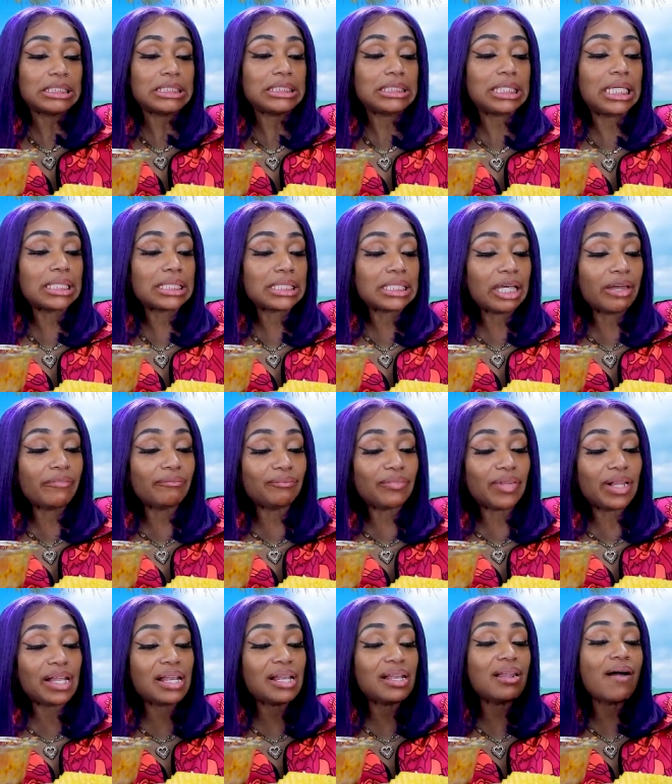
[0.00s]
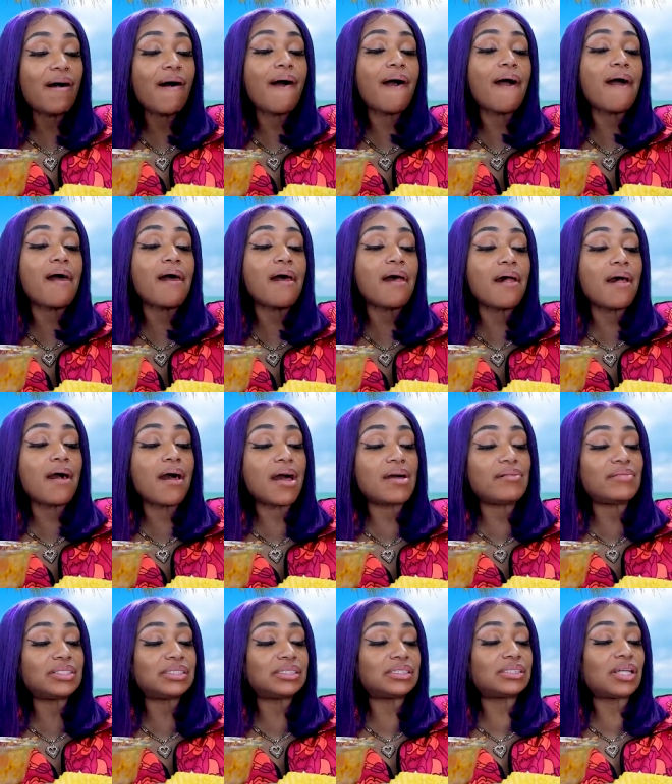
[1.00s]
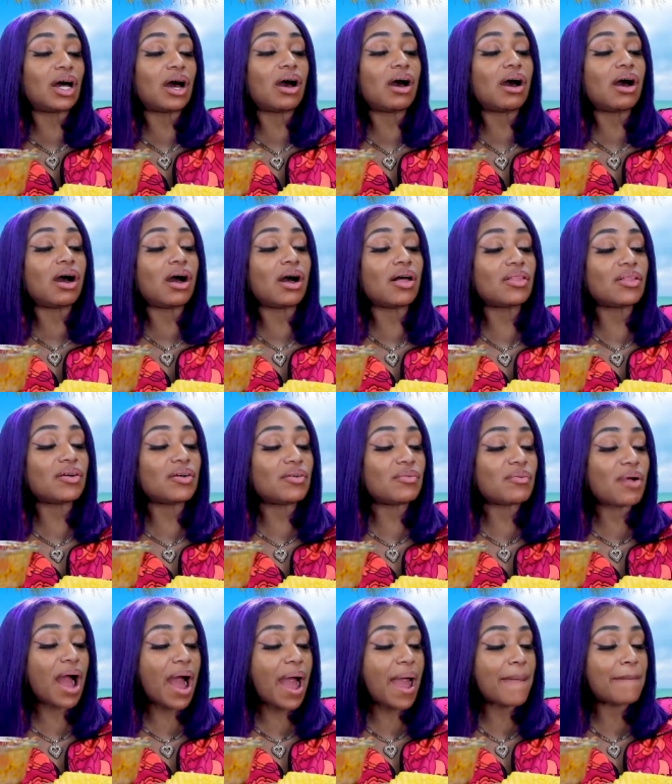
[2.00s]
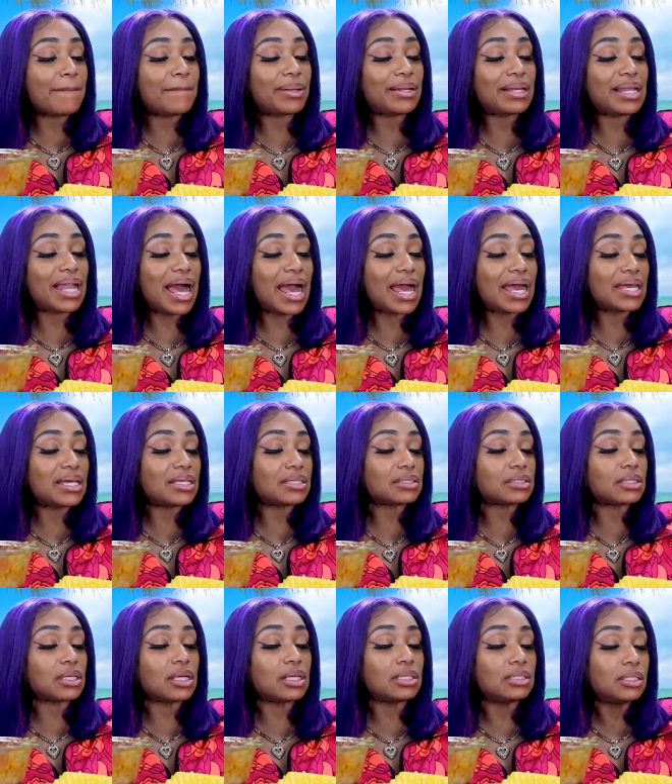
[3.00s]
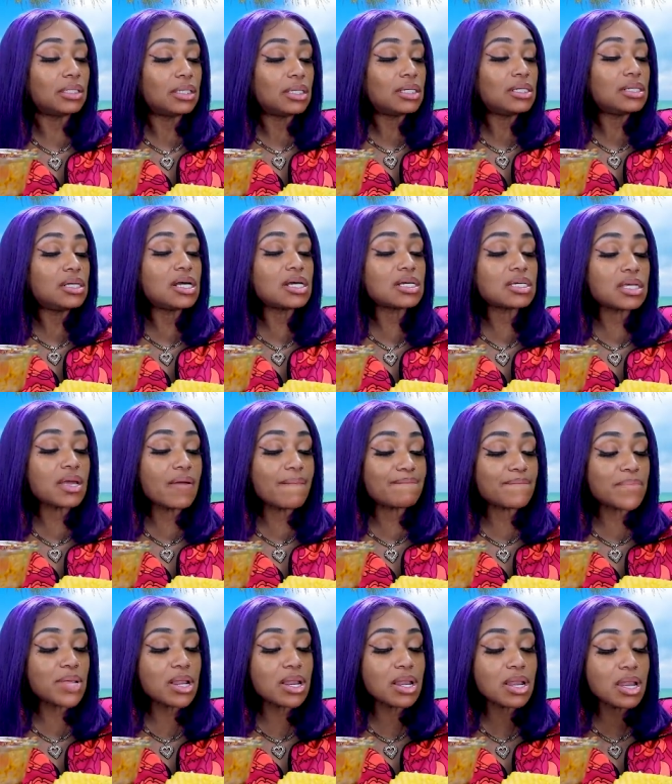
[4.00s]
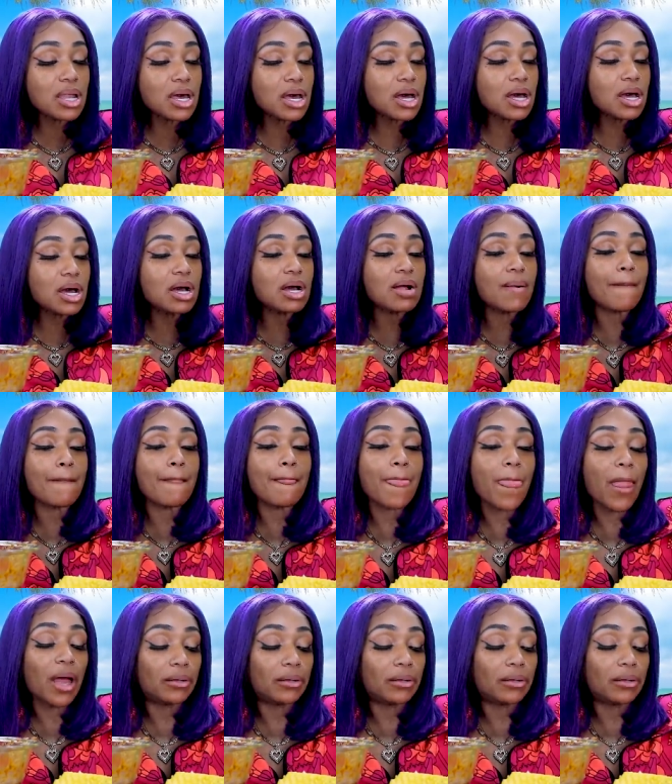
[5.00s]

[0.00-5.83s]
looking for love in all the right places. Looking for love.